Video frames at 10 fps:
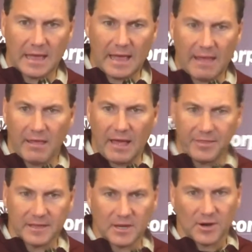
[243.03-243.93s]
I, I
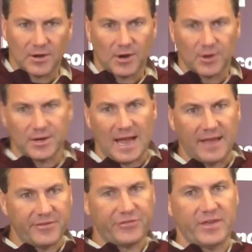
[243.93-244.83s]
think our,
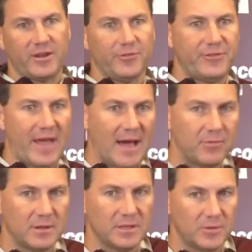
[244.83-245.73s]
guys settled down
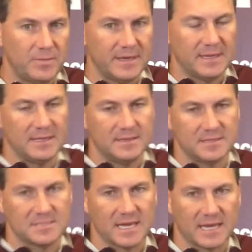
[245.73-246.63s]
a little bit in
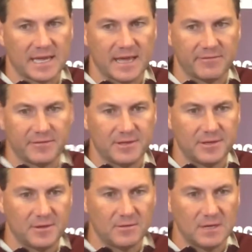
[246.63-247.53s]
the second half.
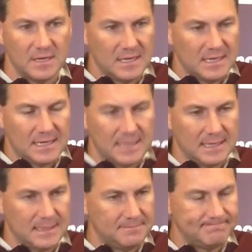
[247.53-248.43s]
You know,
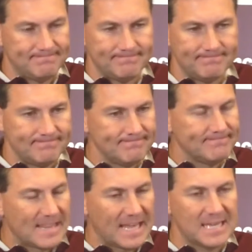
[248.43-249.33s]
um,
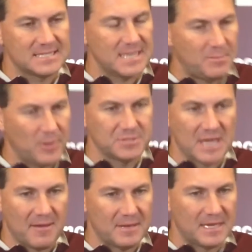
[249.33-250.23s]
like I said,
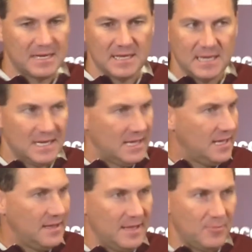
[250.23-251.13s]
post yeah, I mean,
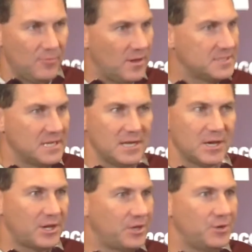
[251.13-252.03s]
it, it wasn't a
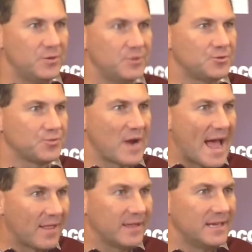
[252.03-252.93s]
huge
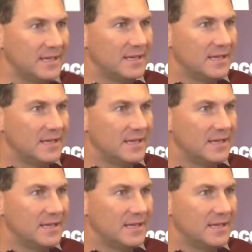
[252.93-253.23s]
rally.